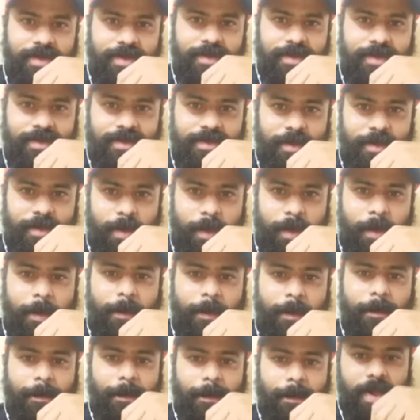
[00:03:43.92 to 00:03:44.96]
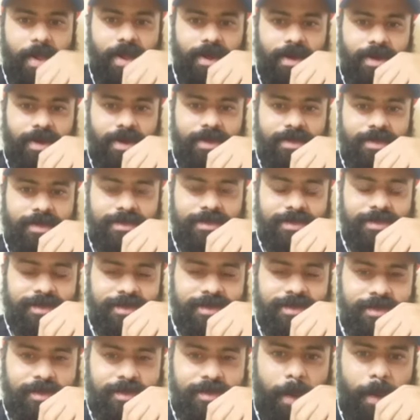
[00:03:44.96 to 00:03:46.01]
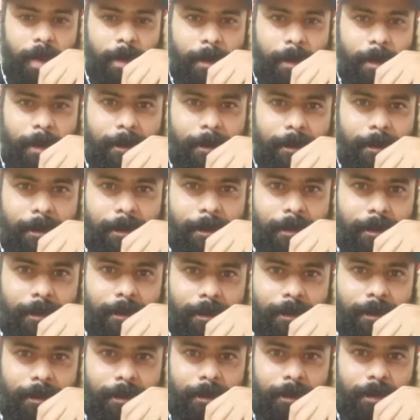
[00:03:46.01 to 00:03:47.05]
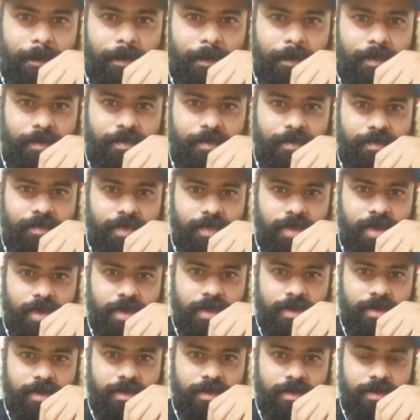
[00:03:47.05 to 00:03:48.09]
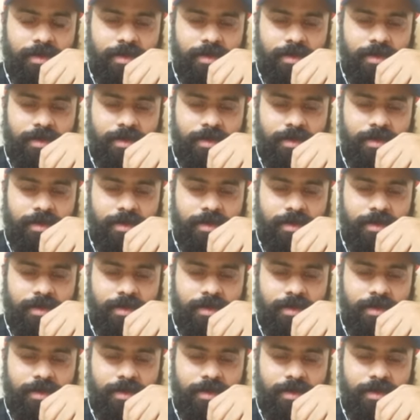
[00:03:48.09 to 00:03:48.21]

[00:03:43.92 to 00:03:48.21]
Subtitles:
The person shown says nothing.